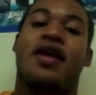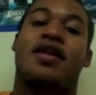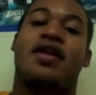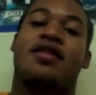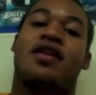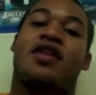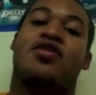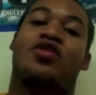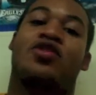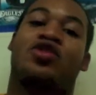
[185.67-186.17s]

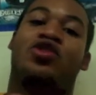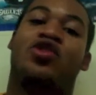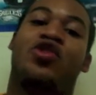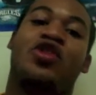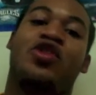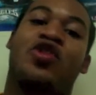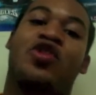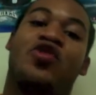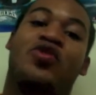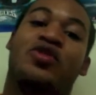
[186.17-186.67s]
Now, the glory
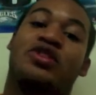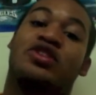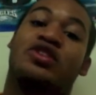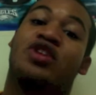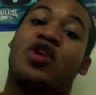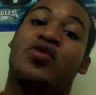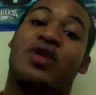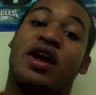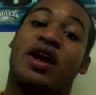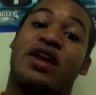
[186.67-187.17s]
hole is
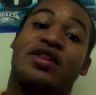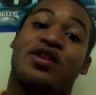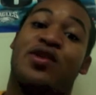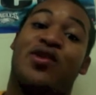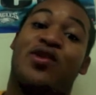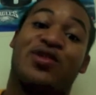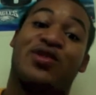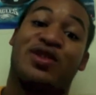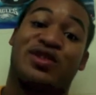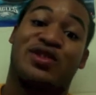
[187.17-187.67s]
located
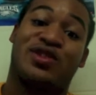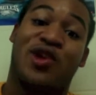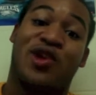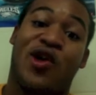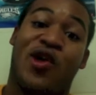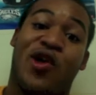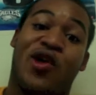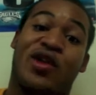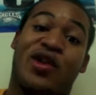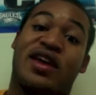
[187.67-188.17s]
on the
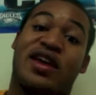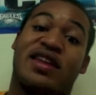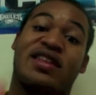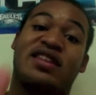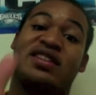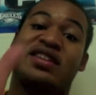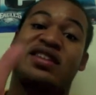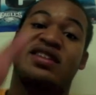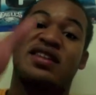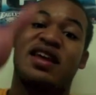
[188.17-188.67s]
stall, and it's
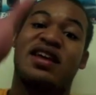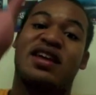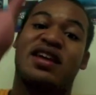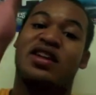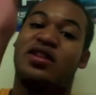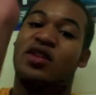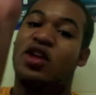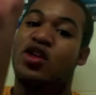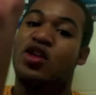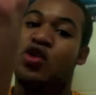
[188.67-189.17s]
just like a
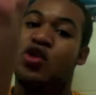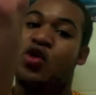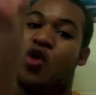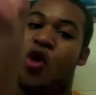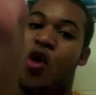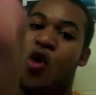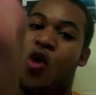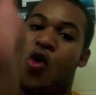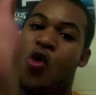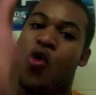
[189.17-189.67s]
little
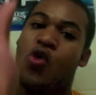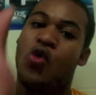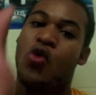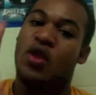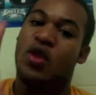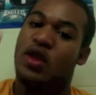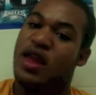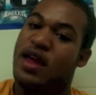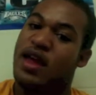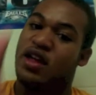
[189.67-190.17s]
hole,
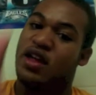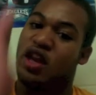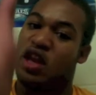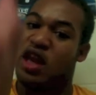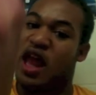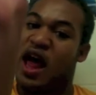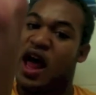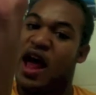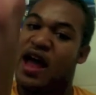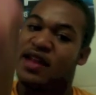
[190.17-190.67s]
like a
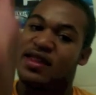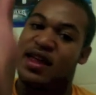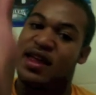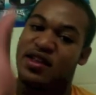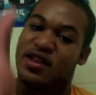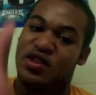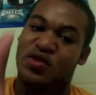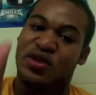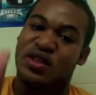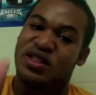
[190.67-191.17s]
line that
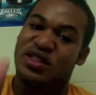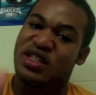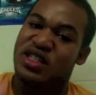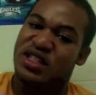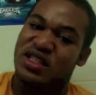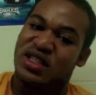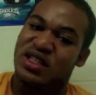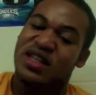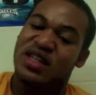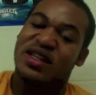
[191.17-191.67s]
you can
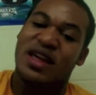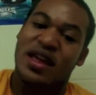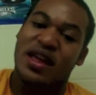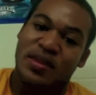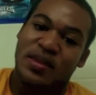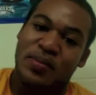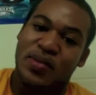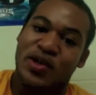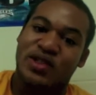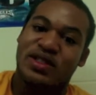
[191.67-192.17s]
just look at the
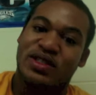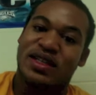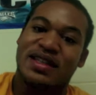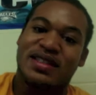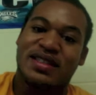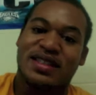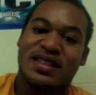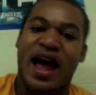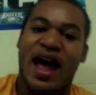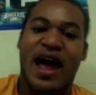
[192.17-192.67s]
person
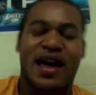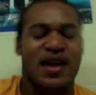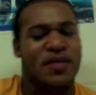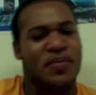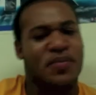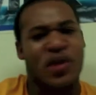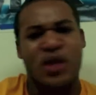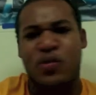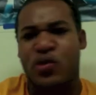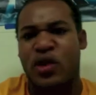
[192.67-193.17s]
inside, and
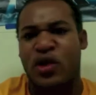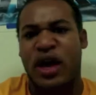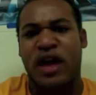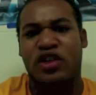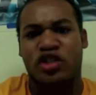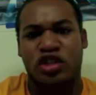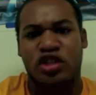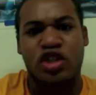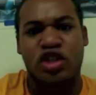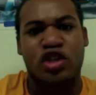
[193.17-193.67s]
people
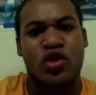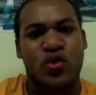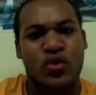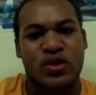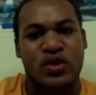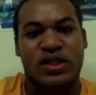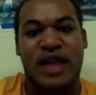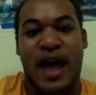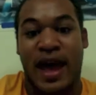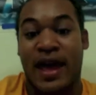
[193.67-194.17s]
actually
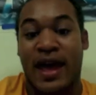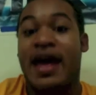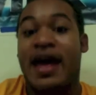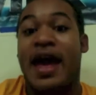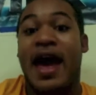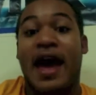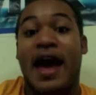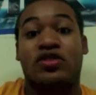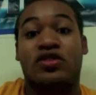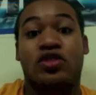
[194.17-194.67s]
use that
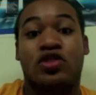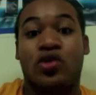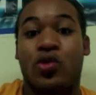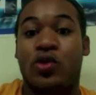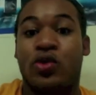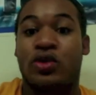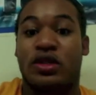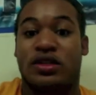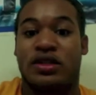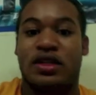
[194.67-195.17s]
as a
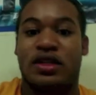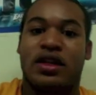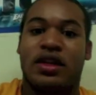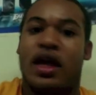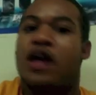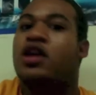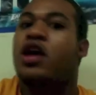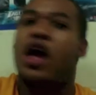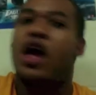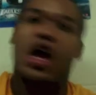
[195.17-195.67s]
tool to see,
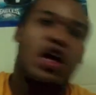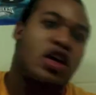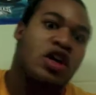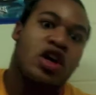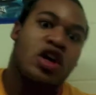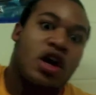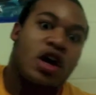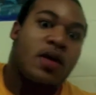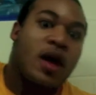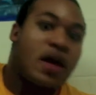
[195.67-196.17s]
like, hey,
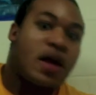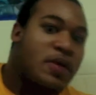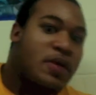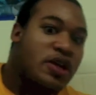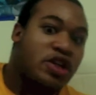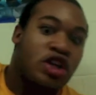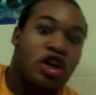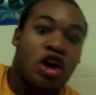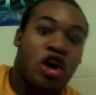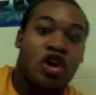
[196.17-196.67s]
hey,
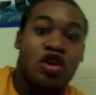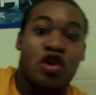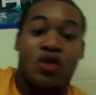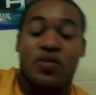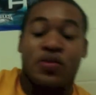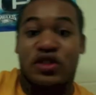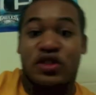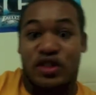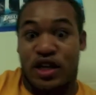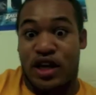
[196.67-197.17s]
buddy, are you
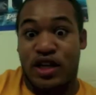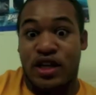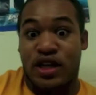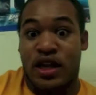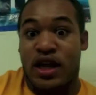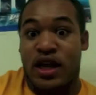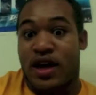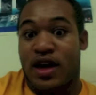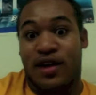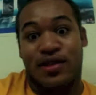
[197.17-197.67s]
almost done?
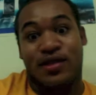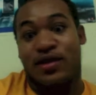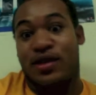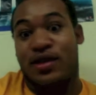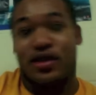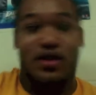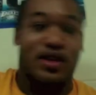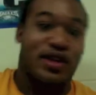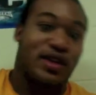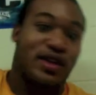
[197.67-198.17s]

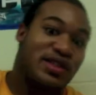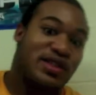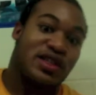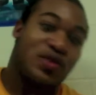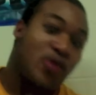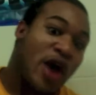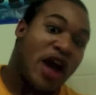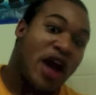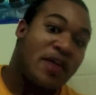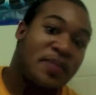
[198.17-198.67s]
Is he
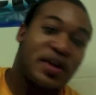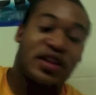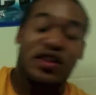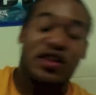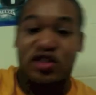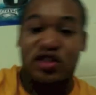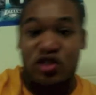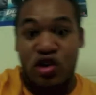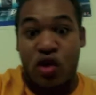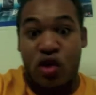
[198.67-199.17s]
wiping?
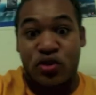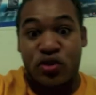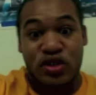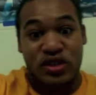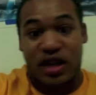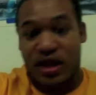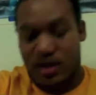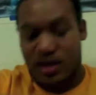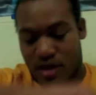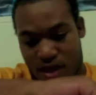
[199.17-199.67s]
Is he almost
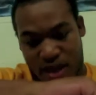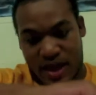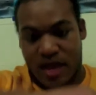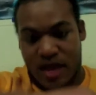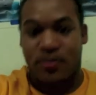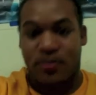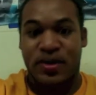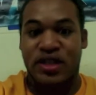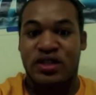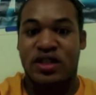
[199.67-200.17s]
done? I got
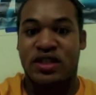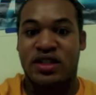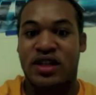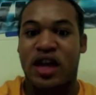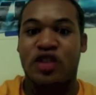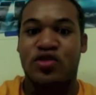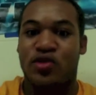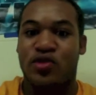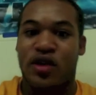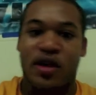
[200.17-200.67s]
a busy
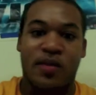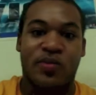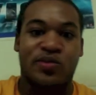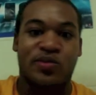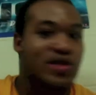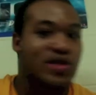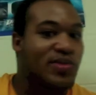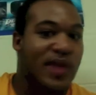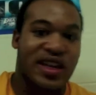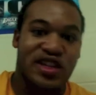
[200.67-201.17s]
schedule. I'm
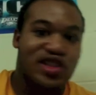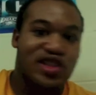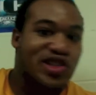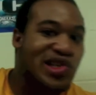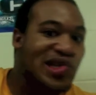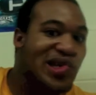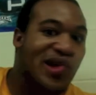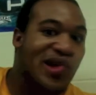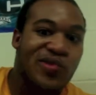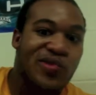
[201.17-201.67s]
just making sure
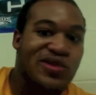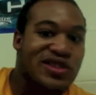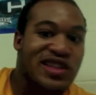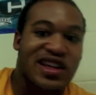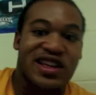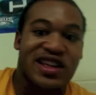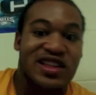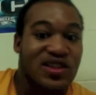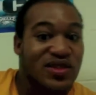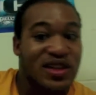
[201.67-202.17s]
you're almost
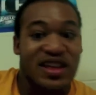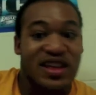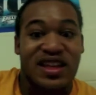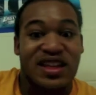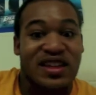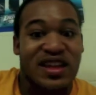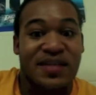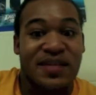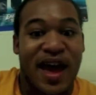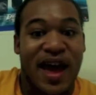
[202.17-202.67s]
done. You need
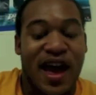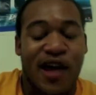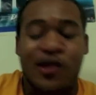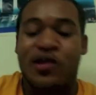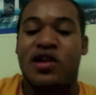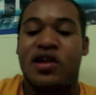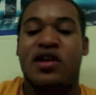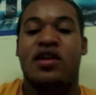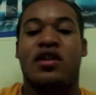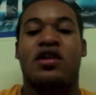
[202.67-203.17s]
anything, pal?
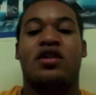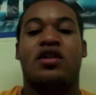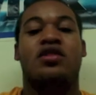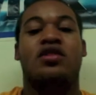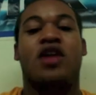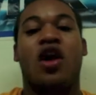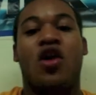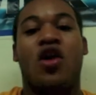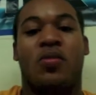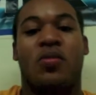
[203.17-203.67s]

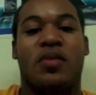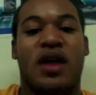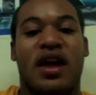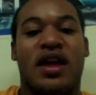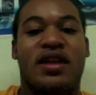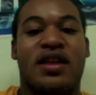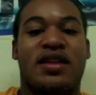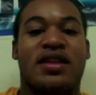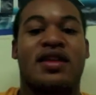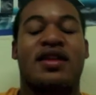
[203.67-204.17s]
No,
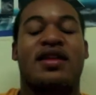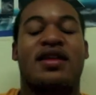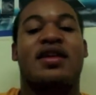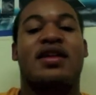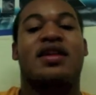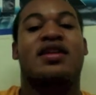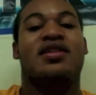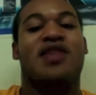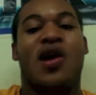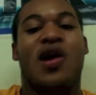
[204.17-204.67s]
man.
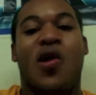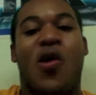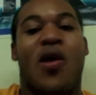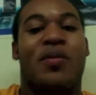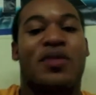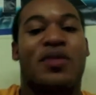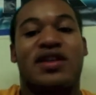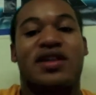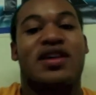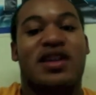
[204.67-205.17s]
No,
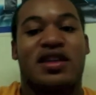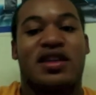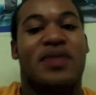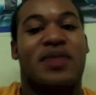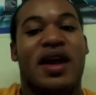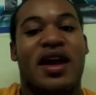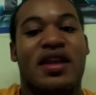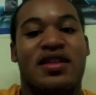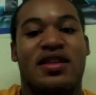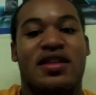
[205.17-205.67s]
I'm good,
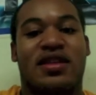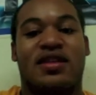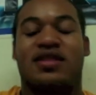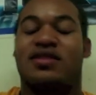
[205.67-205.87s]
man.